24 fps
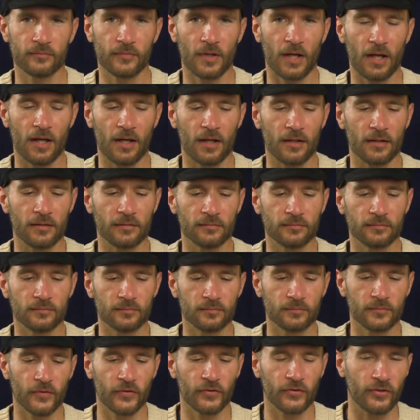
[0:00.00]
uh,
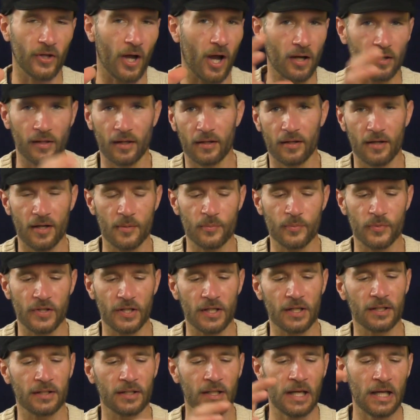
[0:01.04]
stock comes
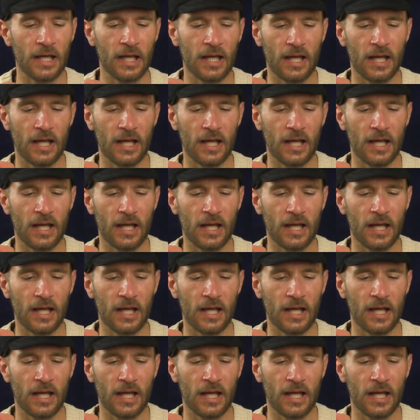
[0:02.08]
in,